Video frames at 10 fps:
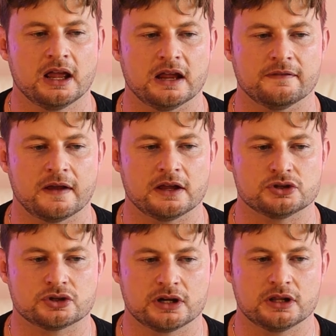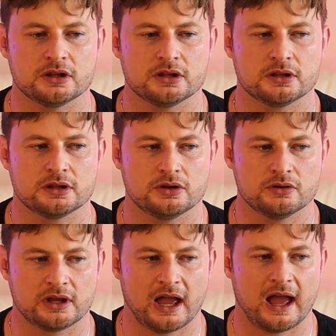If they treat
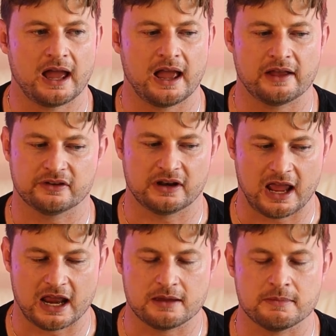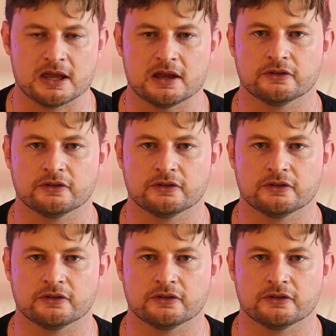the UK as an enemy,